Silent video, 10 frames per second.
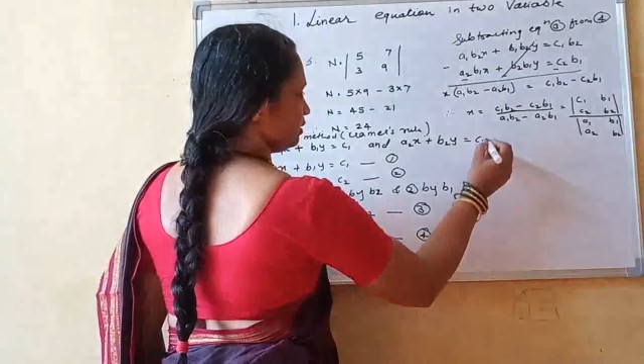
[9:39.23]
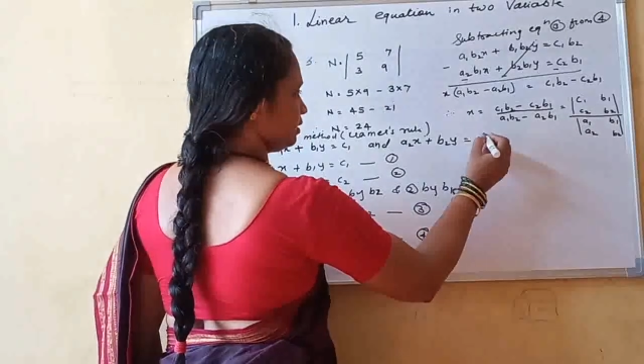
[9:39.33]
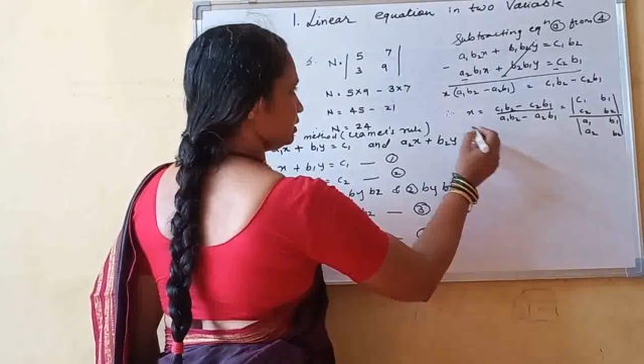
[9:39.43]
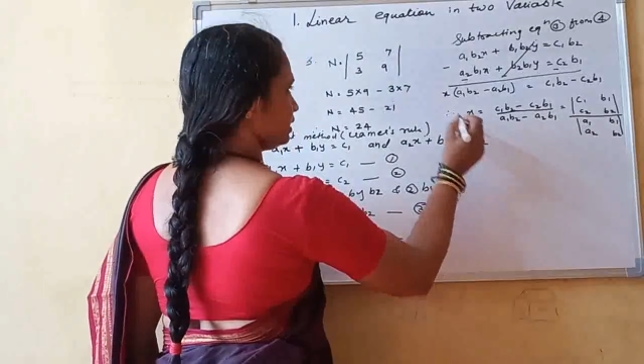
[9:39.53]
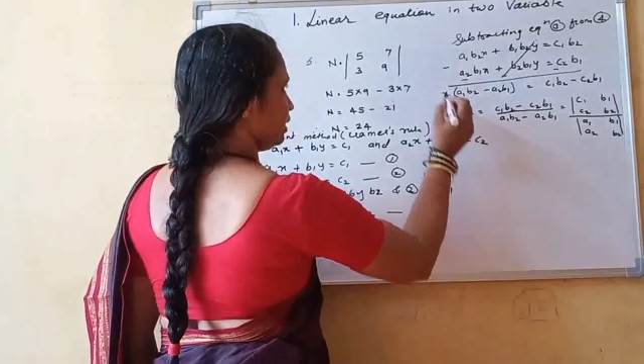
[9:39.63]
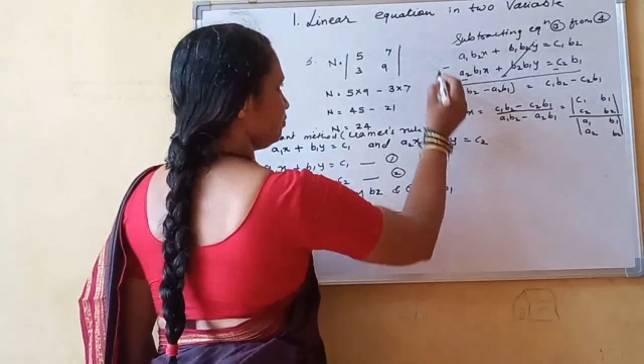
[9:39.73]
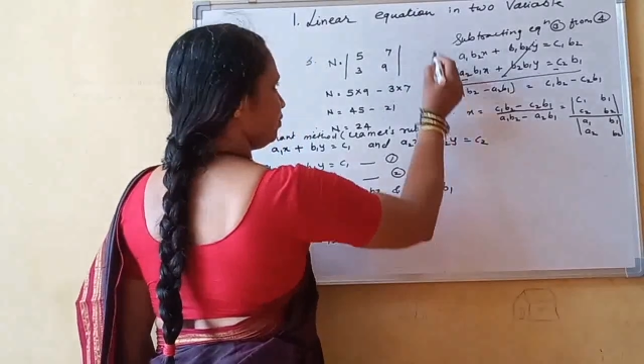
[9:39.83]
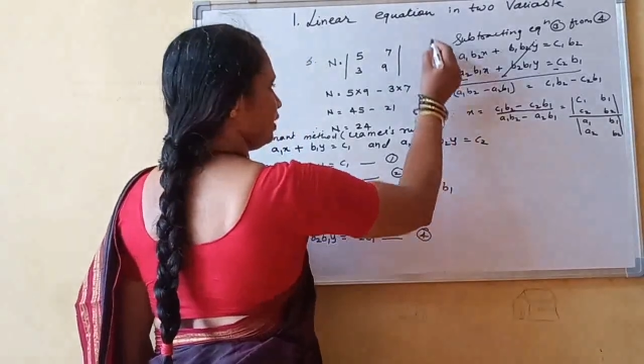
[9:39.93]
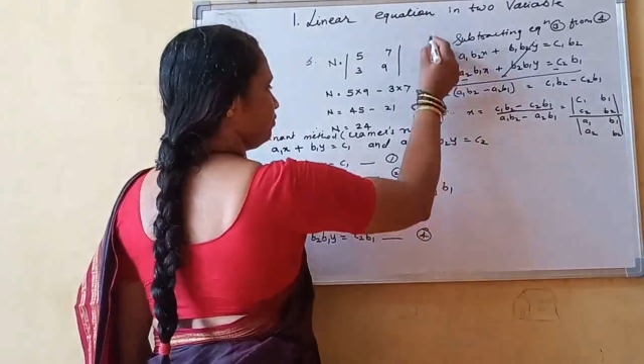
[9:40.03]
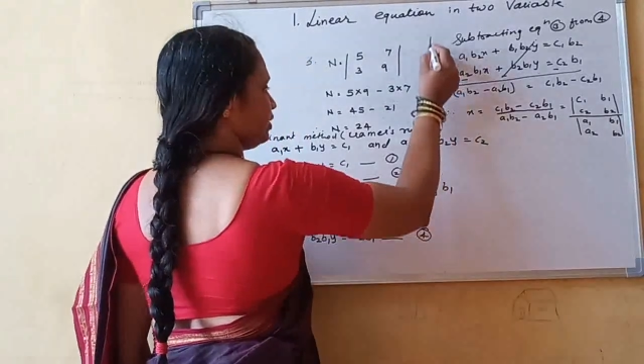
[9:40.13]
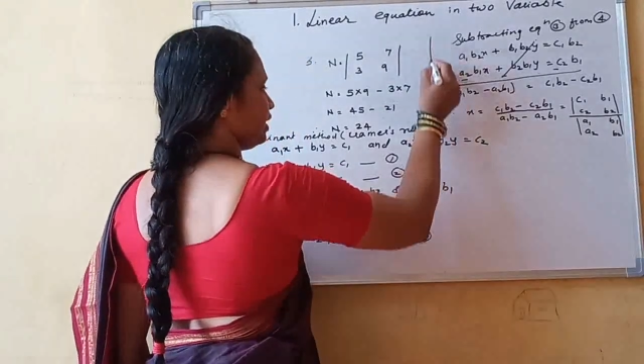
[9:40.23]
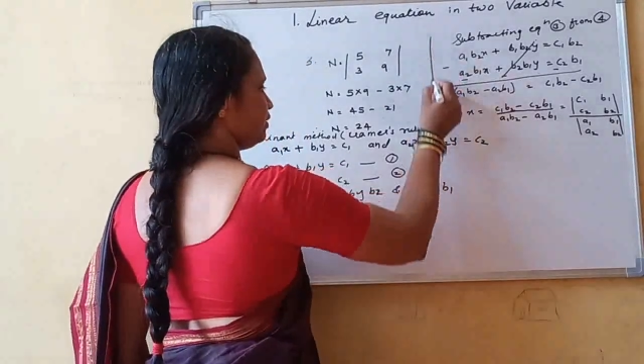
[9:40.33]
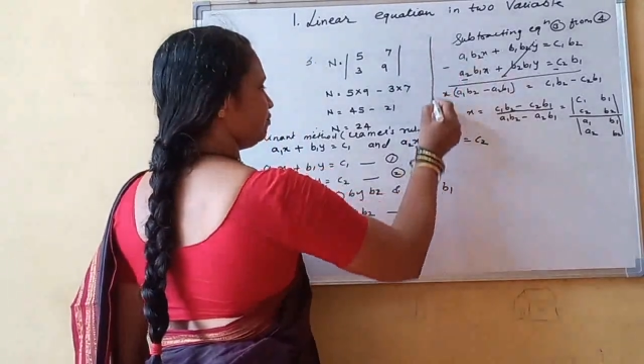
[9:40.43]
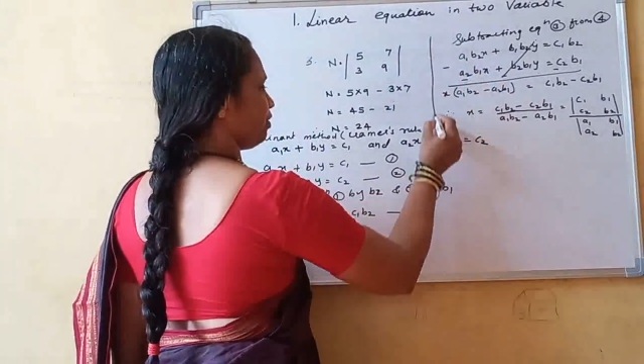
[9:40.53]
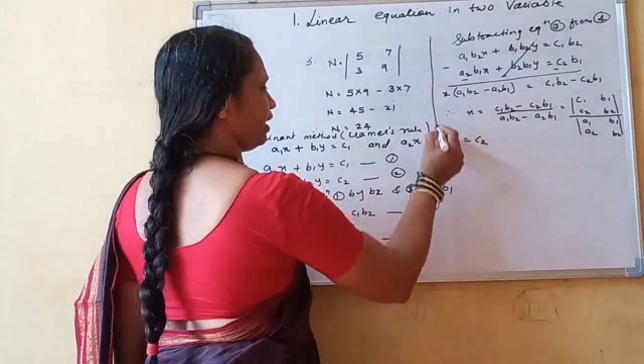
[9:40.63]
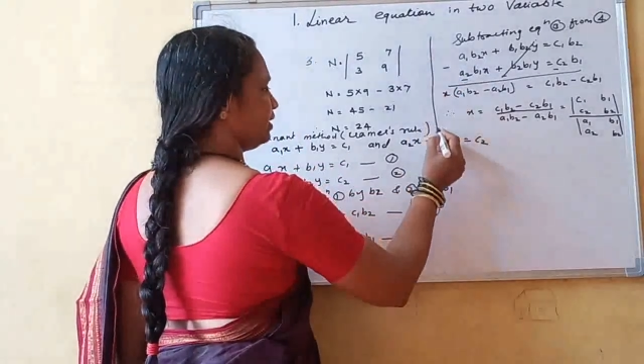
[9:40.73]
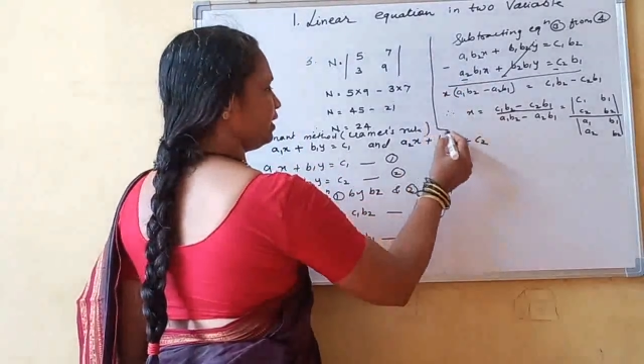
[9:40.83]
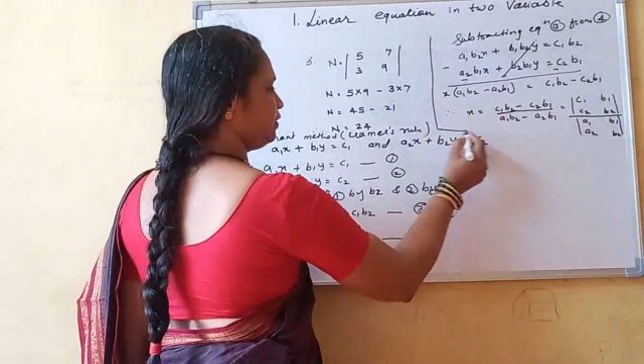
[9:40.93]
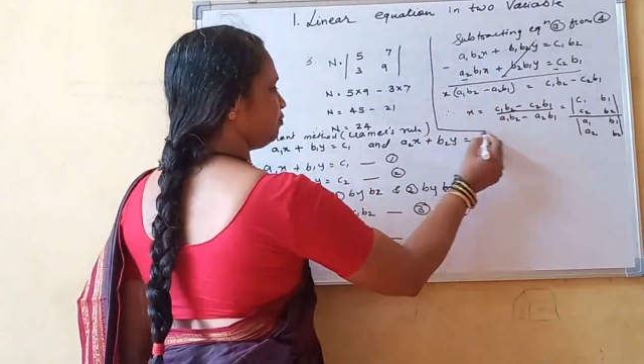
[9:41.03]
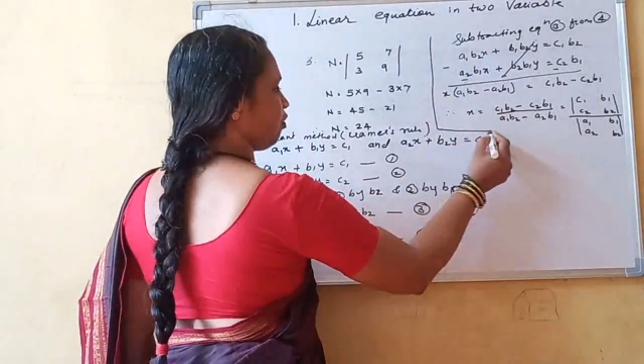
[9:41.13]
Same way we can find
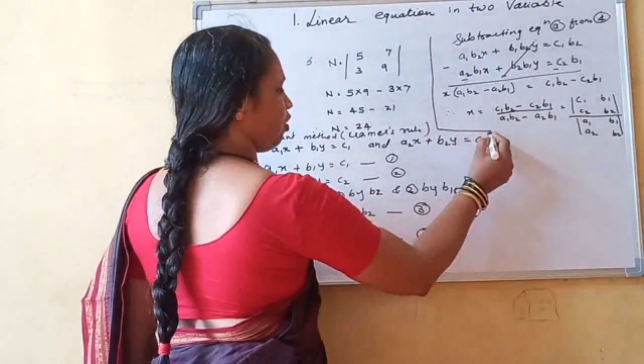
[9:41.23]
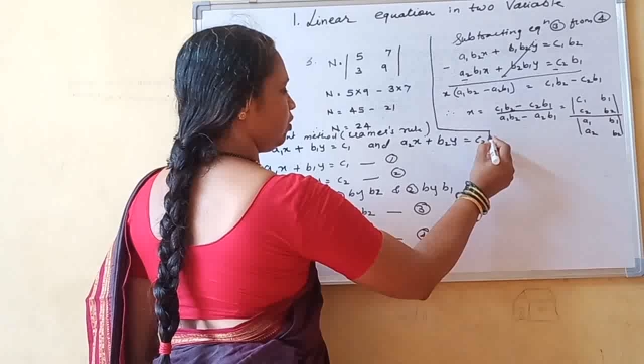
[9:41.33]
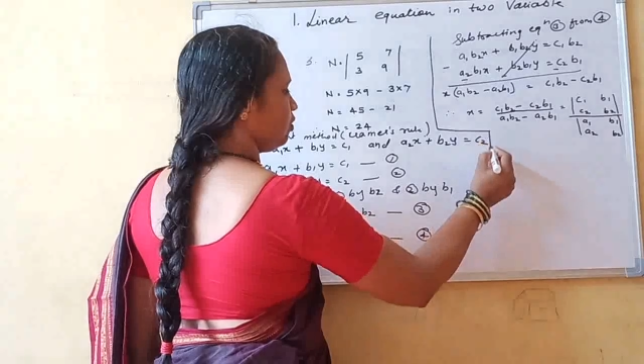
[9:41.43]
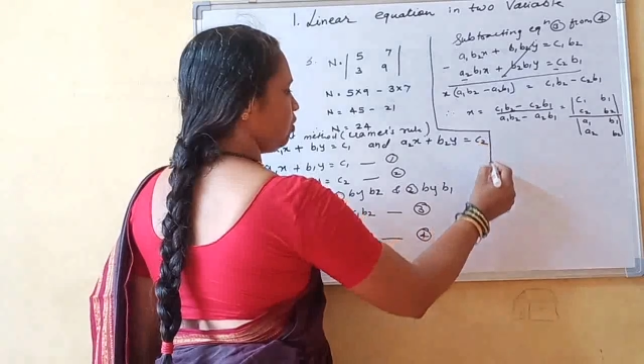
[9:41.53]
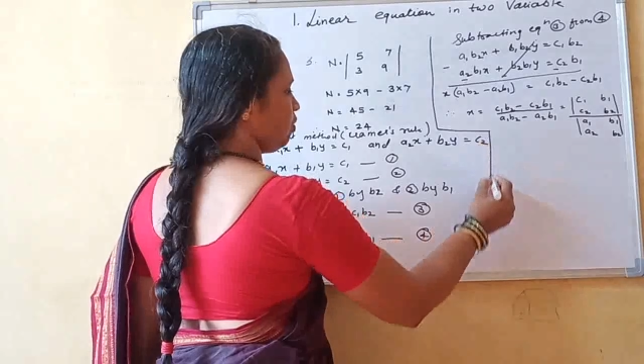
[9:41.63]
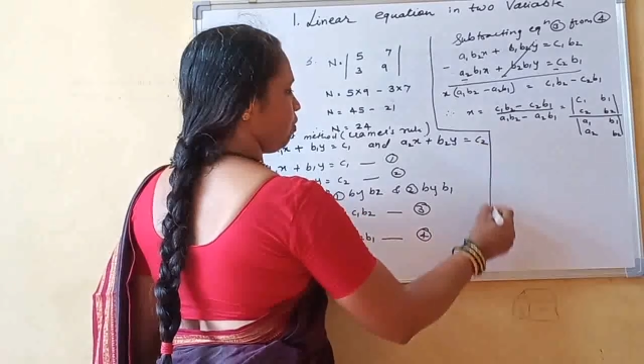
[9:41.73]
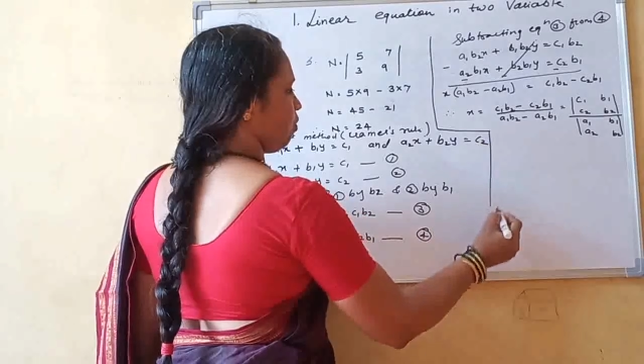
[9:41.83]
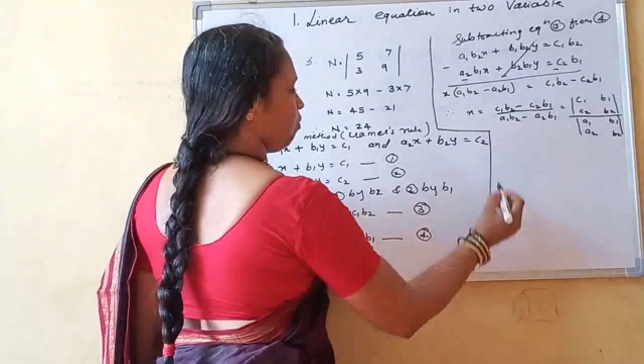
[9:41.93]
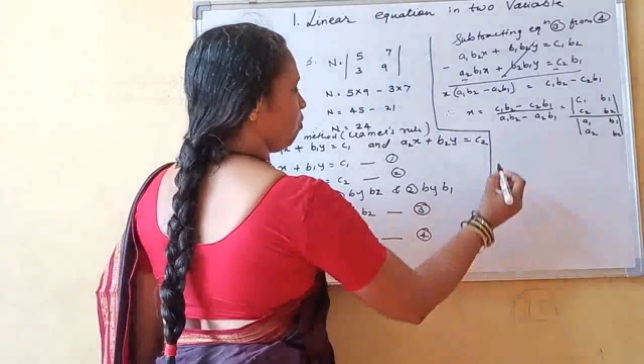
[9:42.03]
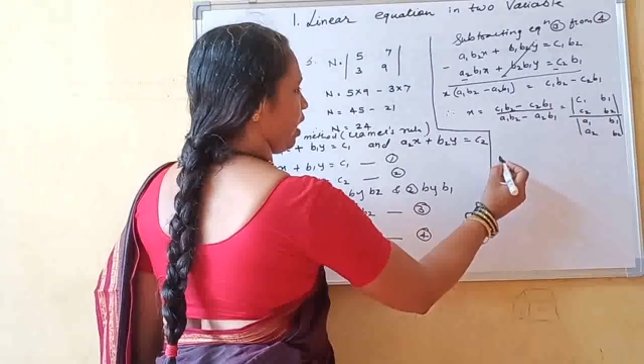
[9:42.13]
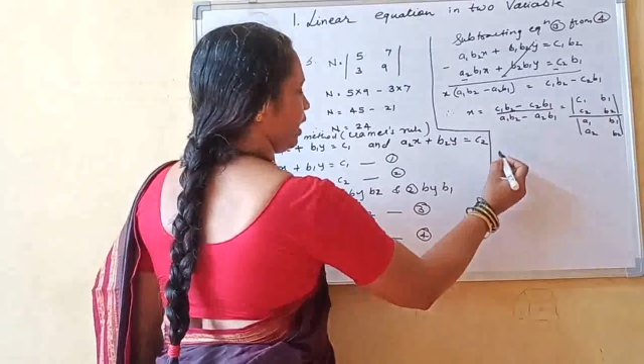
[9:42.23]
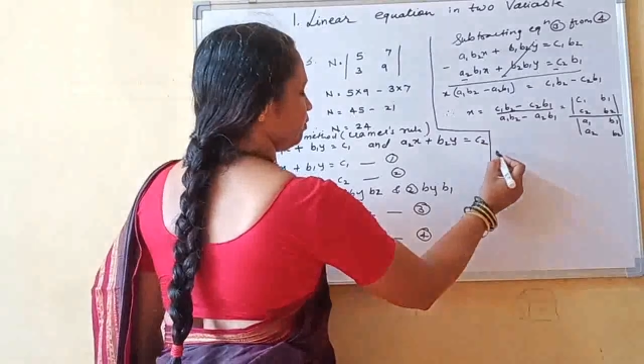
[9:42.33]
it for y.